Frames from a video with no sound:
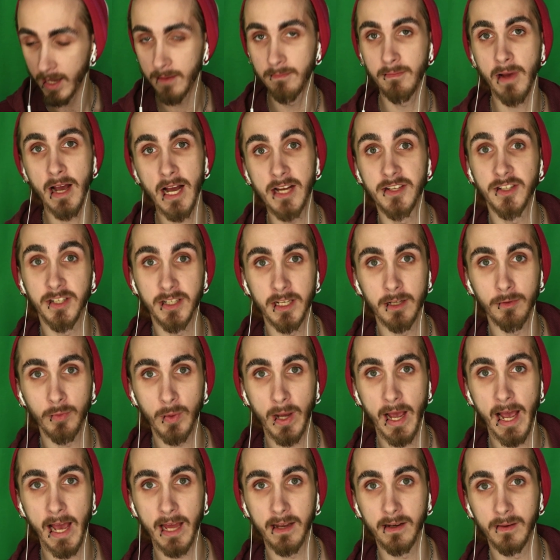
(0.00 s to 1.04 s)
Imagine if
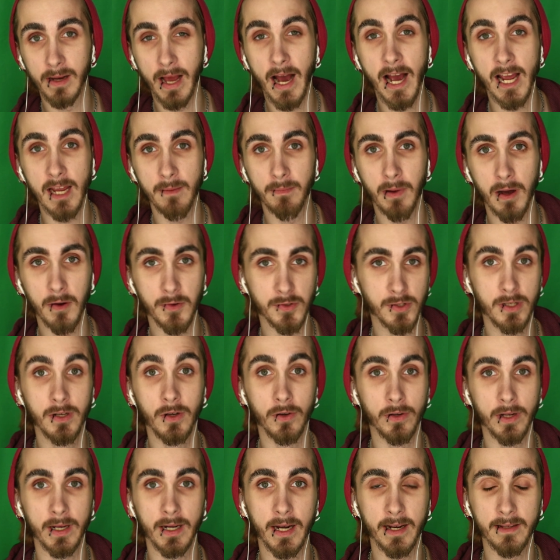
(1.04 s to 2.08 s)
we had eyebrows
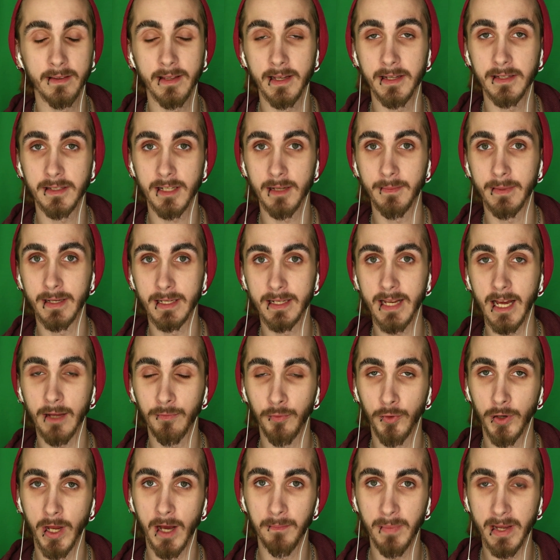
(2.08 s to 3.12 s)
looking like this. I mean,
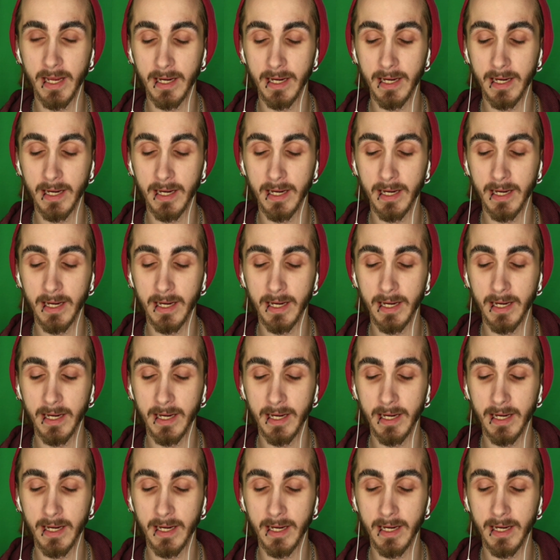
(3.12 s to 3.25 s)
that would have